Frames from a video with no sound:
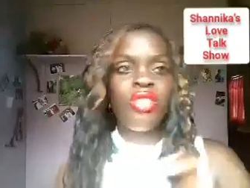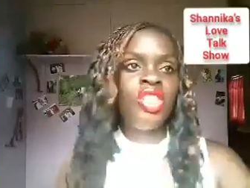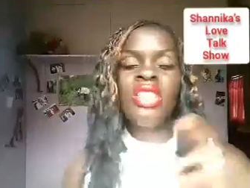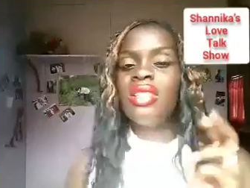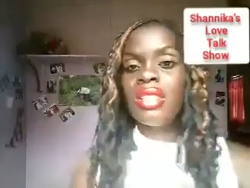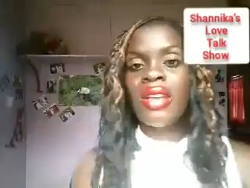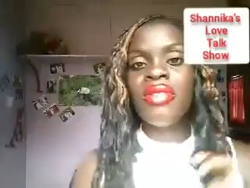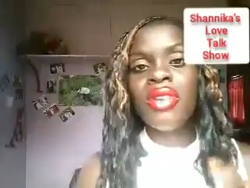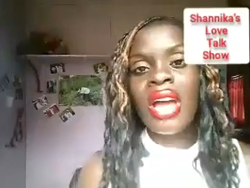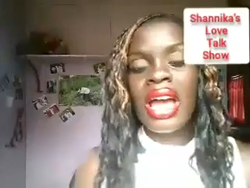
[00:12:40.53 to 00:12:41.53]
She's
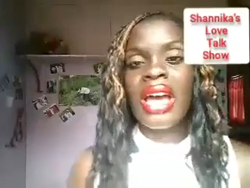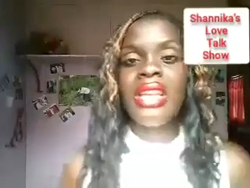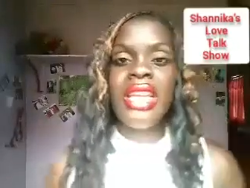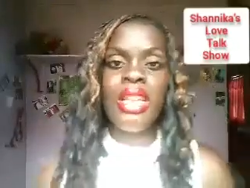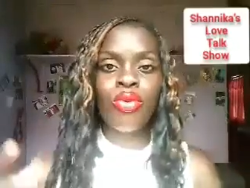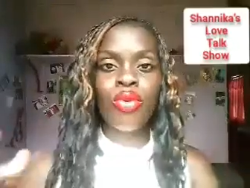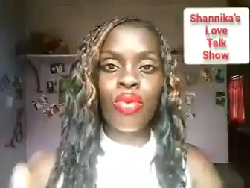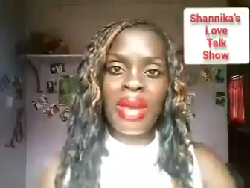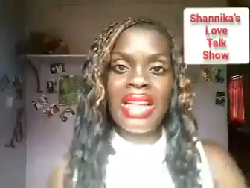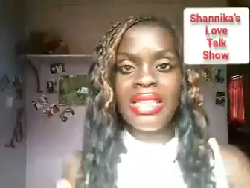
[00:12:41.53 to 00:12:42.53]
never had a
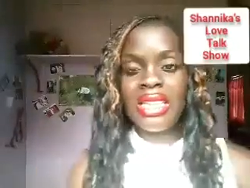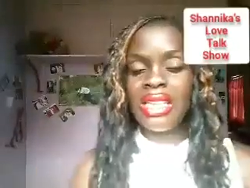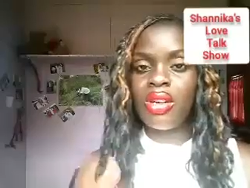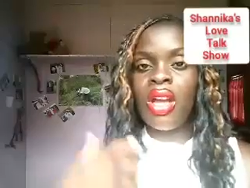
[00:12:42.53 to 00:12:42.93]
romantic